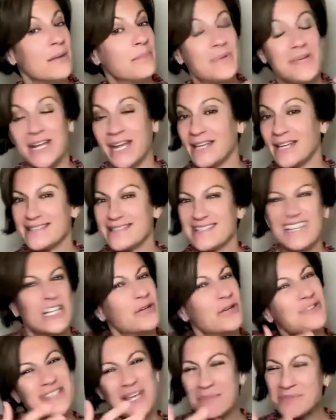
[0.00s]
because
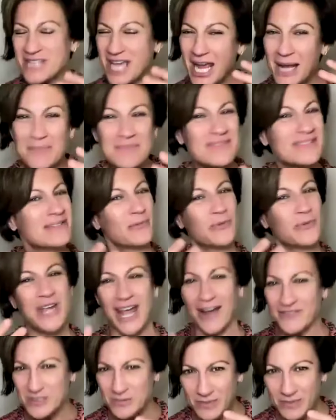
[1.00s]
sometimes we
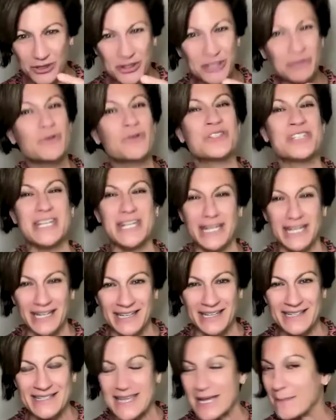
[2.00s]
have to build the
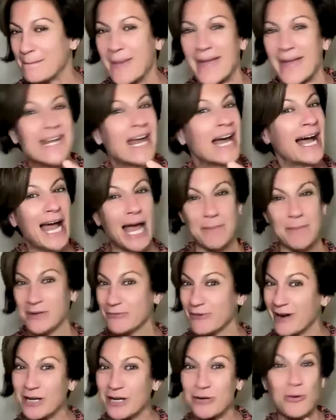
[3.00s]
routines. It may not
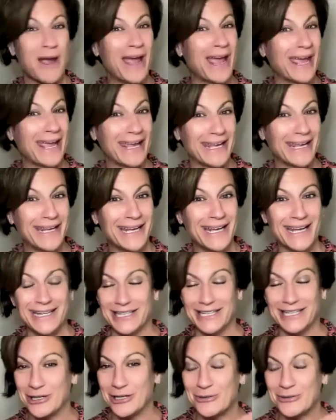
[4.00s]
happen right away.
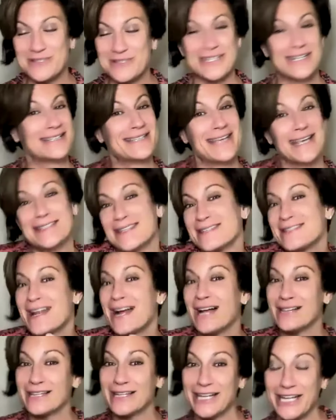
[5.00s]
Success is
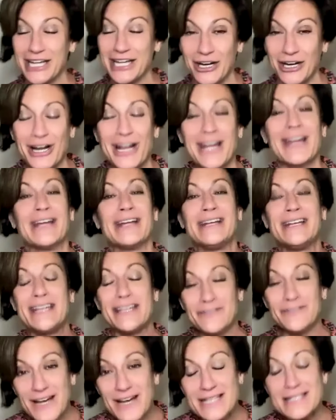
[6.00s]
not linear.
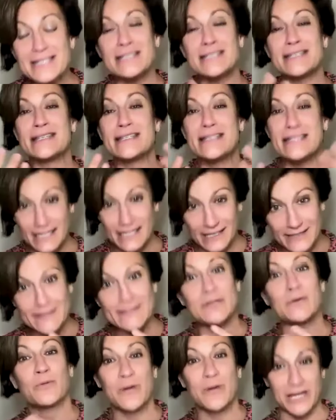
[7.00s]
Give us
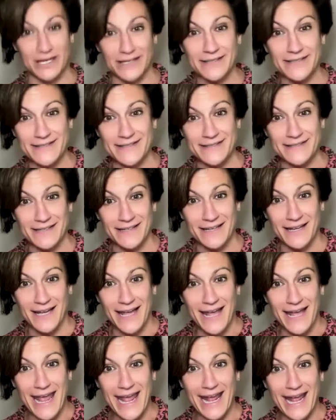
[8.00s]
6 weeks.
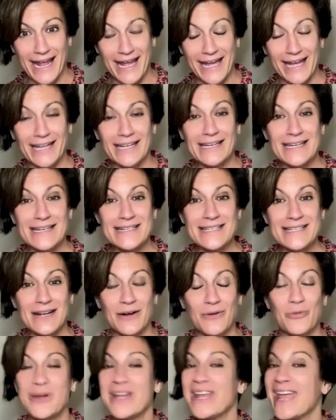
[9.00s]
And
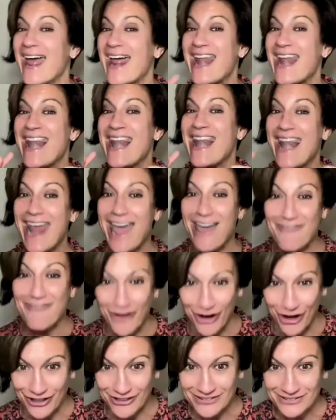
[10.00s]
we
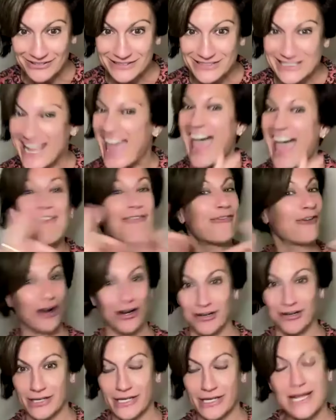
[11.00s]
never
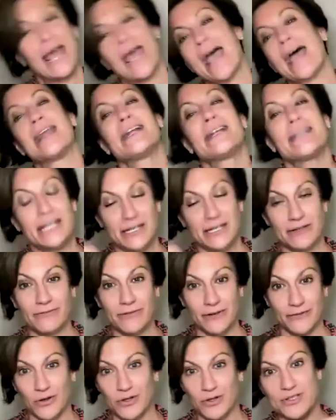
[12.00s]
ever had a kid
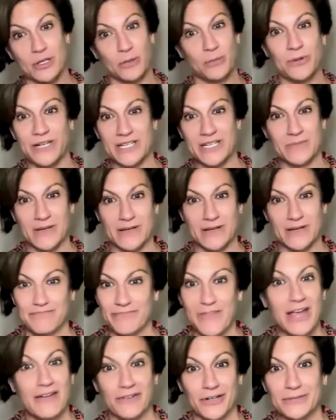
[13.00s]
reverse their placement,
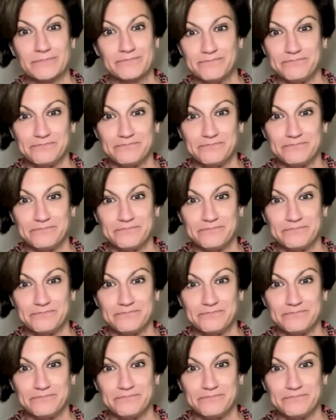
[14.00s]
ever.